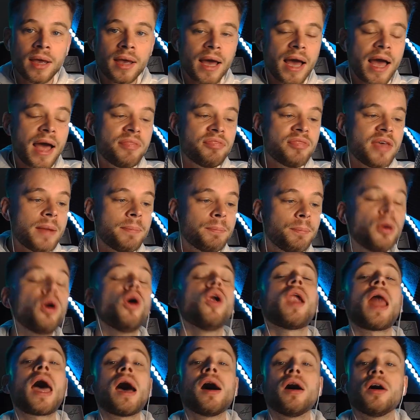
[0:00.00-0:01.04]
and then
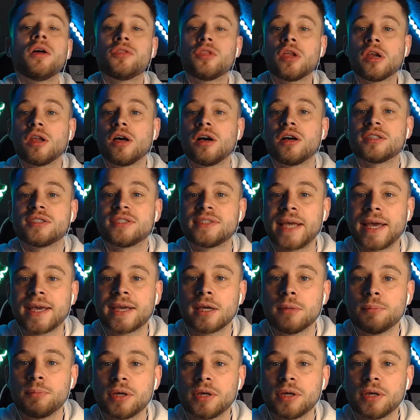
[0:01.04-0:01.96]
pull out at the last second,